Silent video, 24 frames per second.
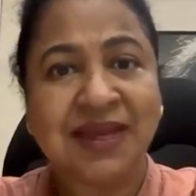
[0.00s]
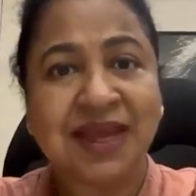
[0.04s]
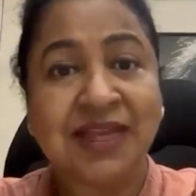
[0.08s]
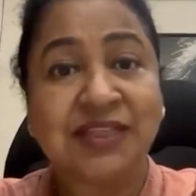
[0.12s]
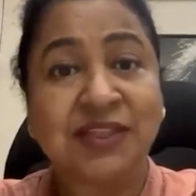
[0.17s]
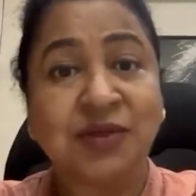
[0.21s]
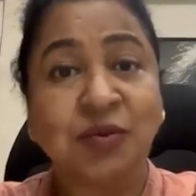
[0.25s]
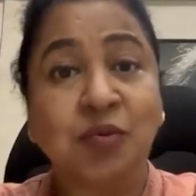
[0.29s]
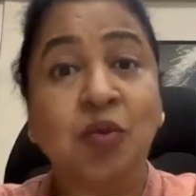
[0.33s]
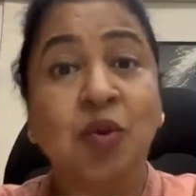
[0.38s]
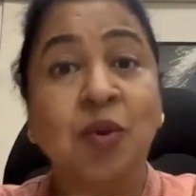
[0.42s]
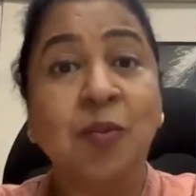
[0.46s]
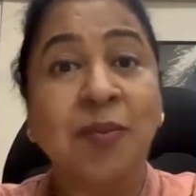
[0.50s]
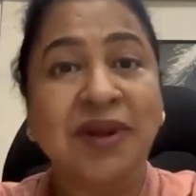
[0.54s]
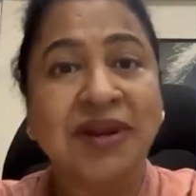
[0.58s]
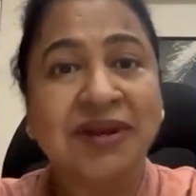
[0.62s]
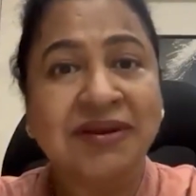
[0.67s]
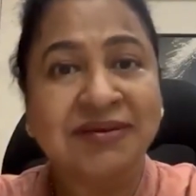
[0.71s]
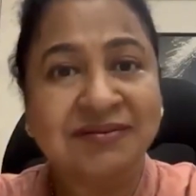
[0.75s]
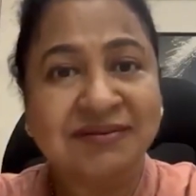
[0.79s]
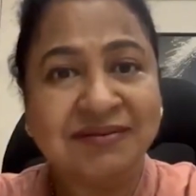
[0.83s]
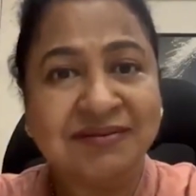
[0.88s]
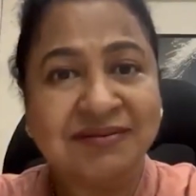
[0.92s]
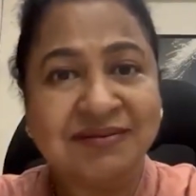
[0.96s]
as a
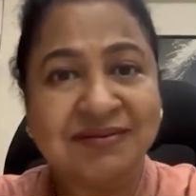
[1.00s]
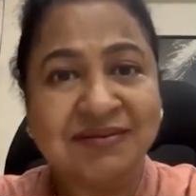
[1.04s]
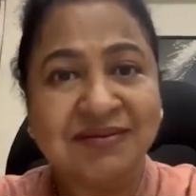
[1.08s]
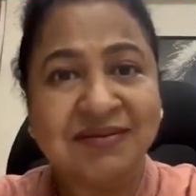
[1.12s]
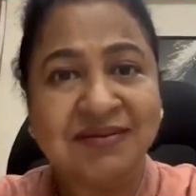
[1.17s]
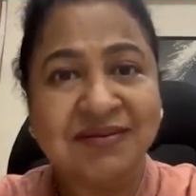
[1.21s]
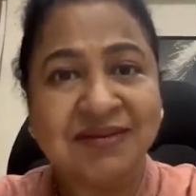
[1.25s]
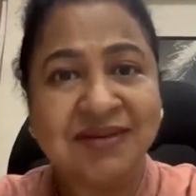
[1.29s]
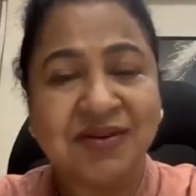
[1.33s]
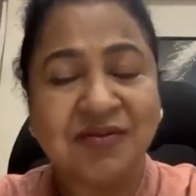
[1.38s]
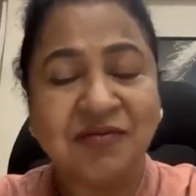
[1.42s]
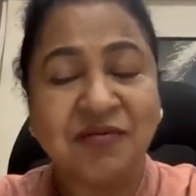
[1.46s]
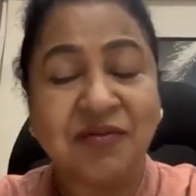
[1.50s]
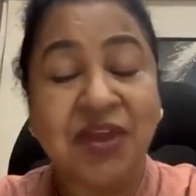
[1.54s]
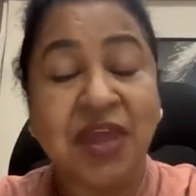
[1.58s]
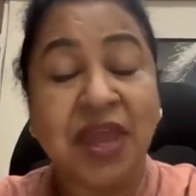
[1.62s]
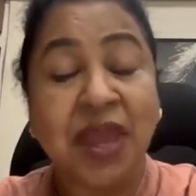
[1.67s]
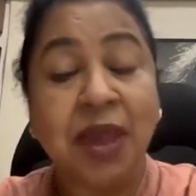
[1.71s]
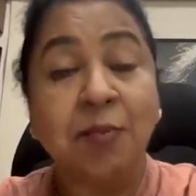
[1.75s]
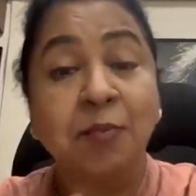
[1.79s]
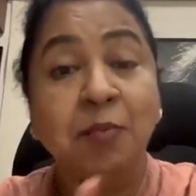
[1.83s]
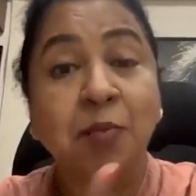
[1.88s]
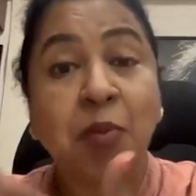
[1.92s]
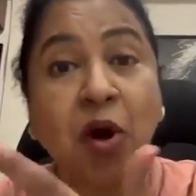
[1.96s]
woman.
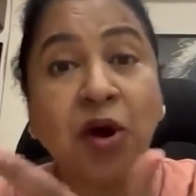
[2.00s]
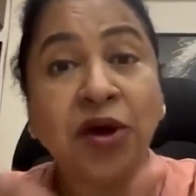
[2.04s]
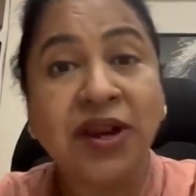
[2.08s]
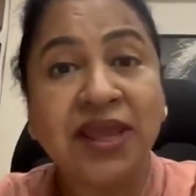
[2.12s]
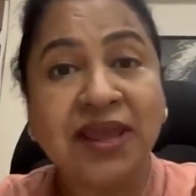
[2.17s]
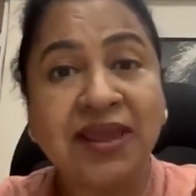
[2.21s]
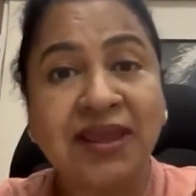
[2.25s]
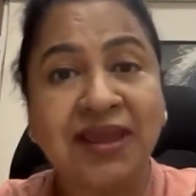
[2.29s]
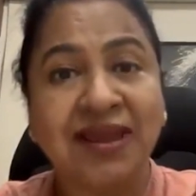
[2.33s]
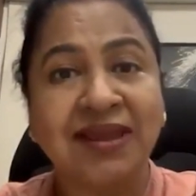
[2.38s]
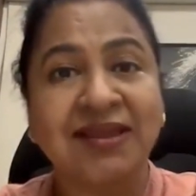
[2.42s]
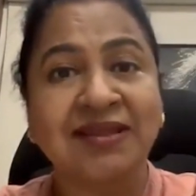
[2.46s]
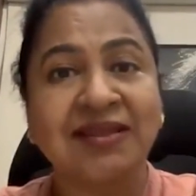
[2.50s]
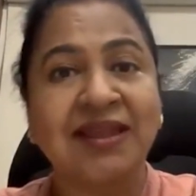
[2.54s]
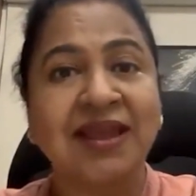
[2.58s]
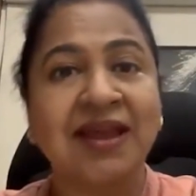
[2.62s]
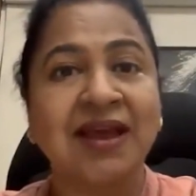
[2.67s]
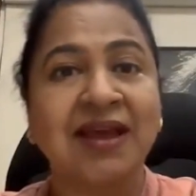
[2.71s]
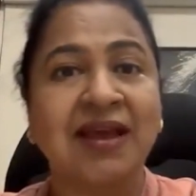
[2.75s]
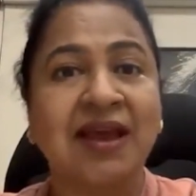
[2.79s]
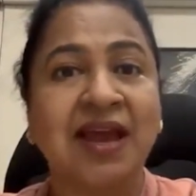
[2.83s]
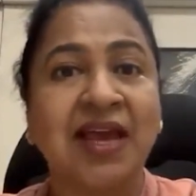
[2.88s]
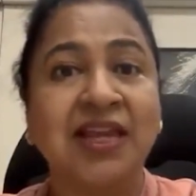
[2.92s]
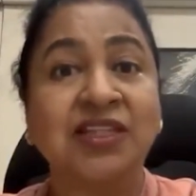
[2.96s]
We embody
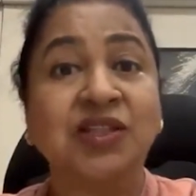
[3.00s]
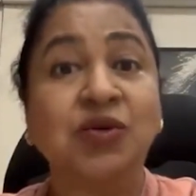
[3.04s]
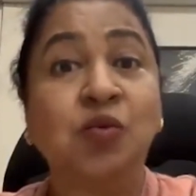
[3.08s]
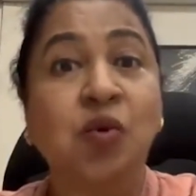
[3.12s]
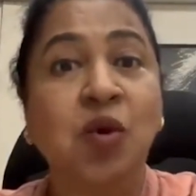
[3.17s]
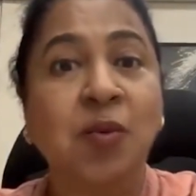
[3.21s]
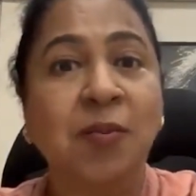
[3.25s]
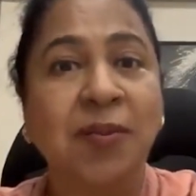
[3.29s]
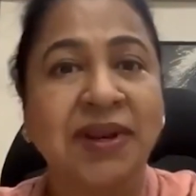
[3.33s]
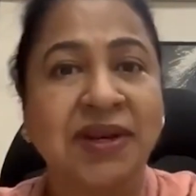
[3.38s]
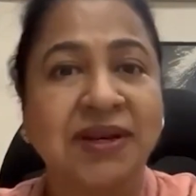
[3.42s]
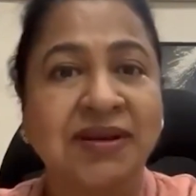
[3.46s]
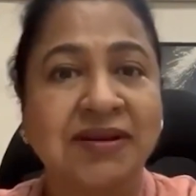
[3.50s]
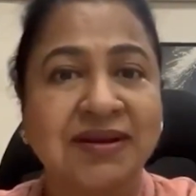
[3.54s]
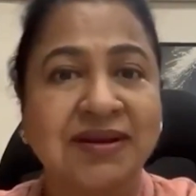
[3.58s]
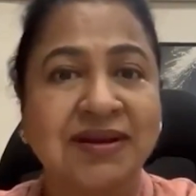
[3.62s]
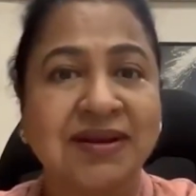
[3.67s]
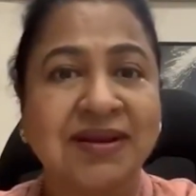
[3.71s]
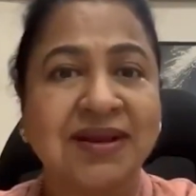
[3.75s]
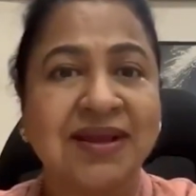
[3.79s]
India as a woman.